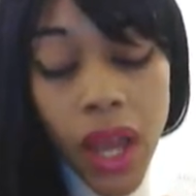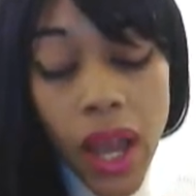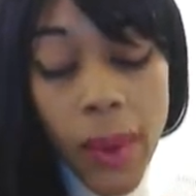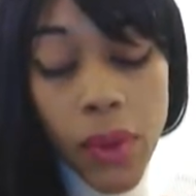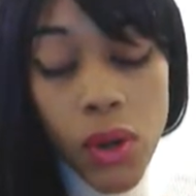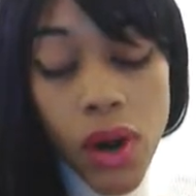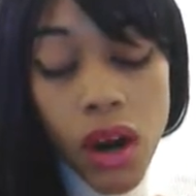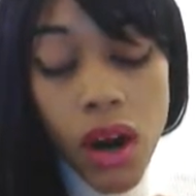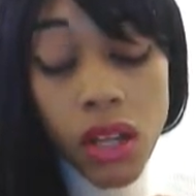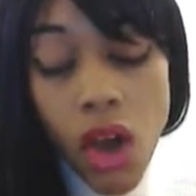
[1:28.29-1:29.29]
Um, who
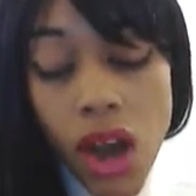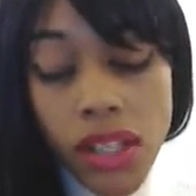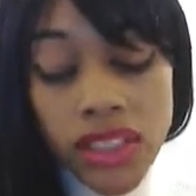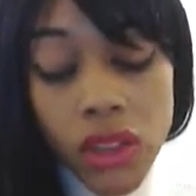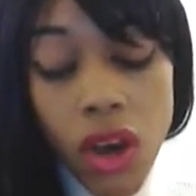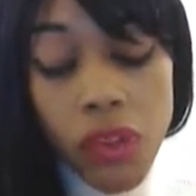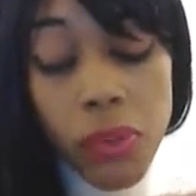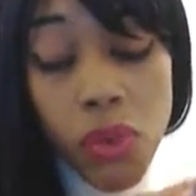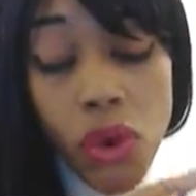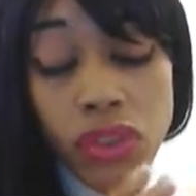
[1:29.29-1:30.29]
are, are lost, or all the
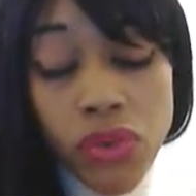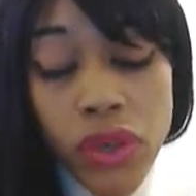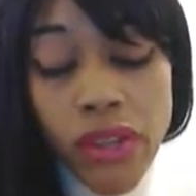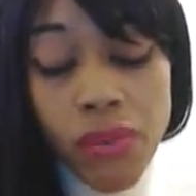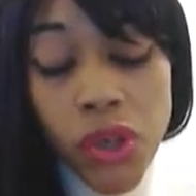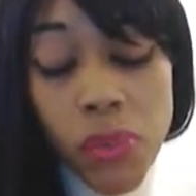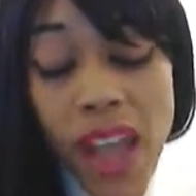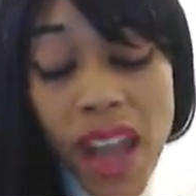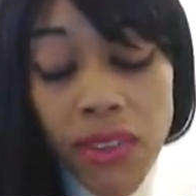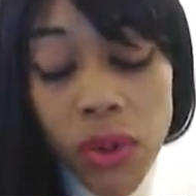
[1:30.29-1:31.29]
people who are strayed from your
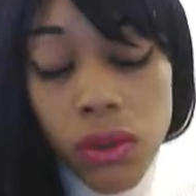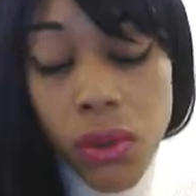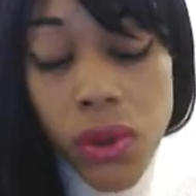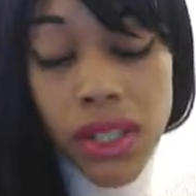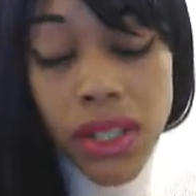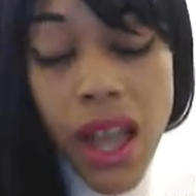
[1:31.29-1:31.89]
path, O Lord.